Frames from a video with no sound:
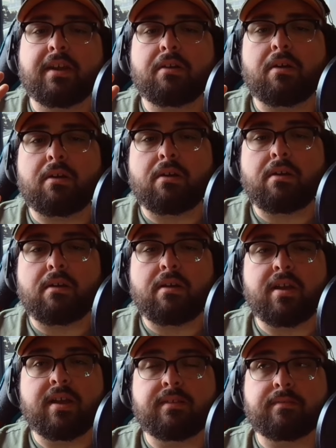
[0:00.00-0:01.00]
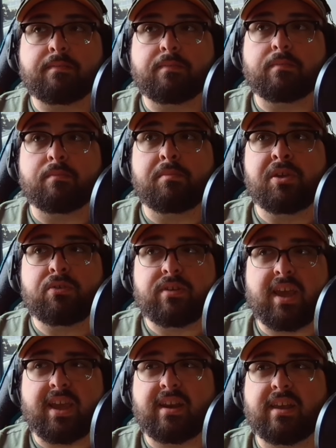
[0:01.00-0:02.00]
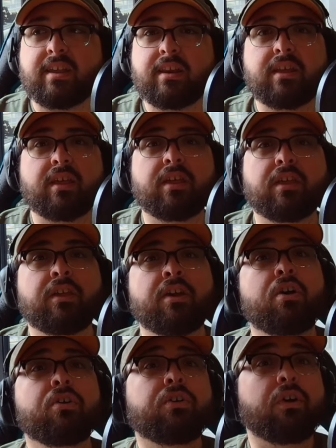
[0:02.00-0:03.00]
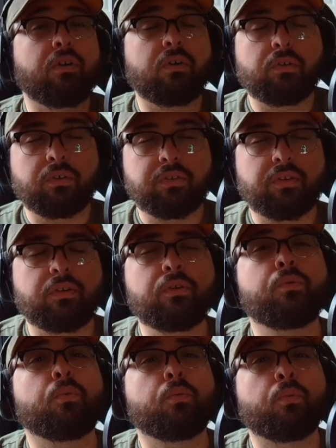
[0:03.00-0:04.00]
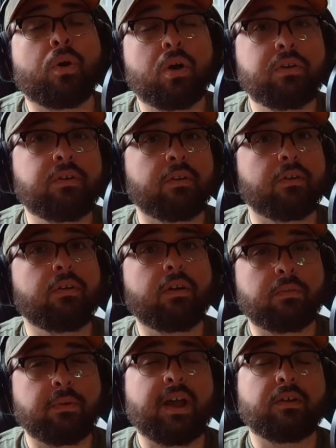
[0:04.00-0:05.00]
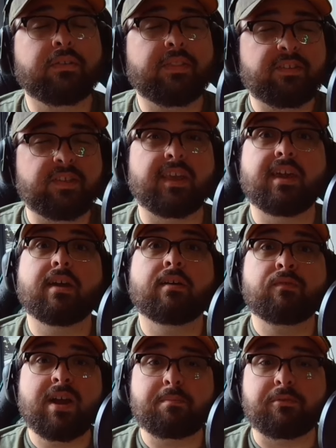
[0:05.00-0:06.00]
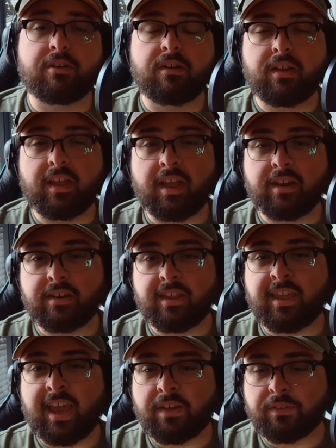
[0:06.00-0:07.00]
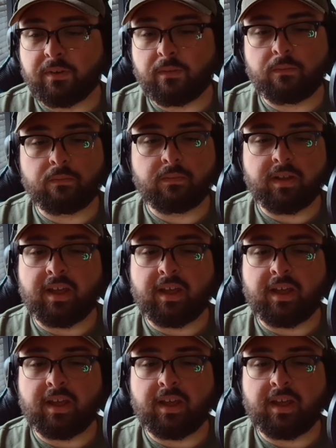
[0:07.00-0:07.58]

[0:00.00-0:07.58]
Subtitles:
there are mutated young girls who wander around the city of Rapture and gather